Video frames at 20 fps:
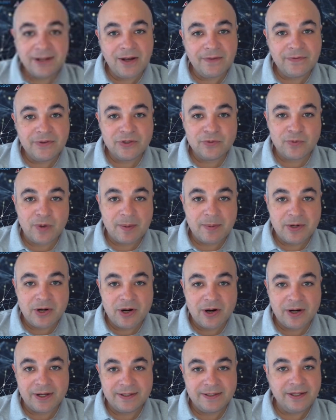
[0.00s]
to kick off this
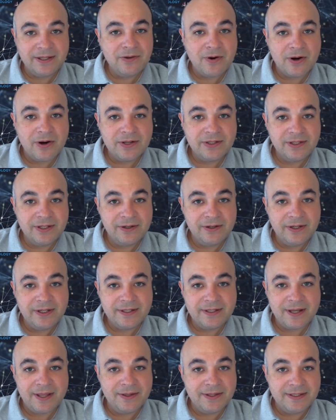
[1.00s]
webinar and continue our
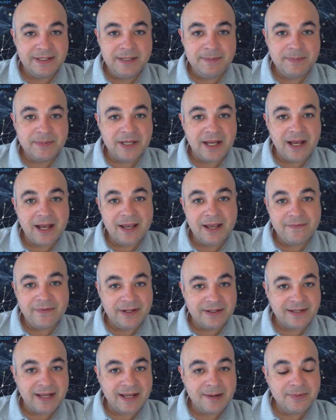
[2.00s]
series on the deep dive
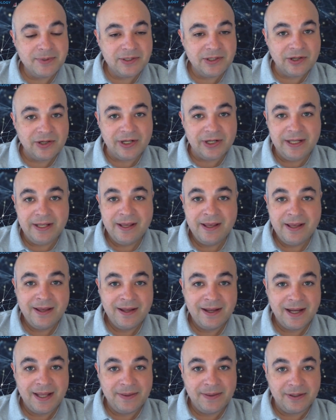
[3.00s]
into cybersecurity
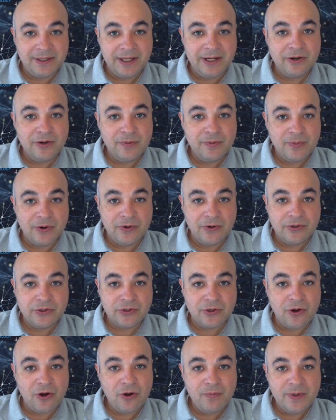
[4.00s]
and the layered
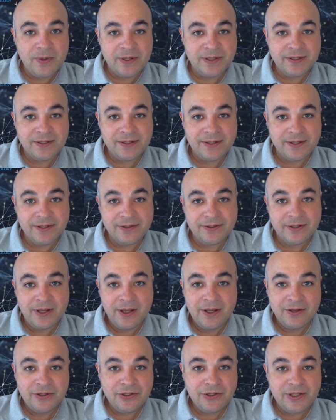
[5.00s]
approach all businesses
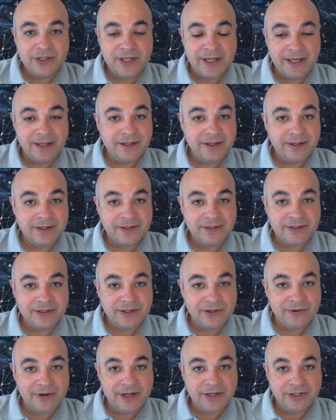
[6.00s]
should take into
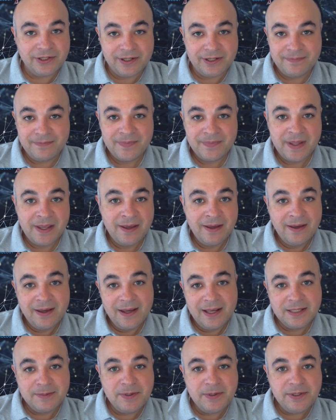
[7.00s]
consideration.
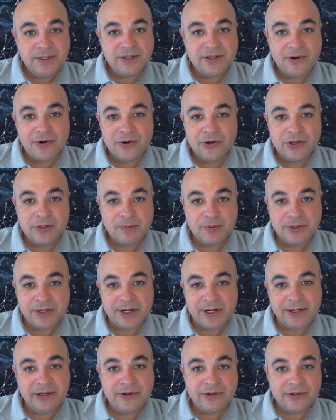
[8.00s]
As business owners,
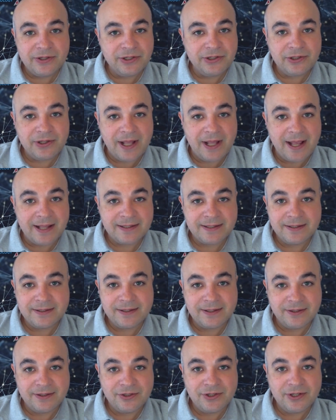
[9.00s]
protecting your digital
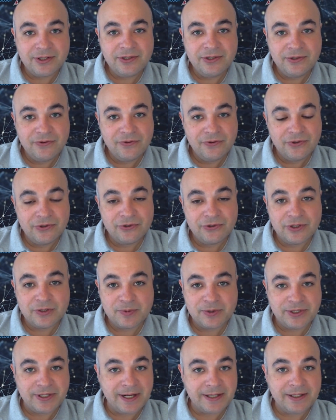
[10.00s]
assets is just as crucial as
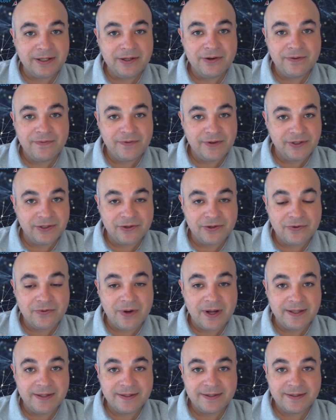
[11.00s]
protecting your physical
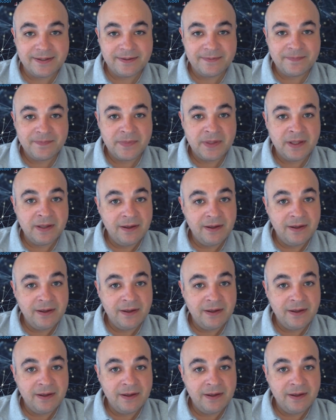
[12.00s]
ones.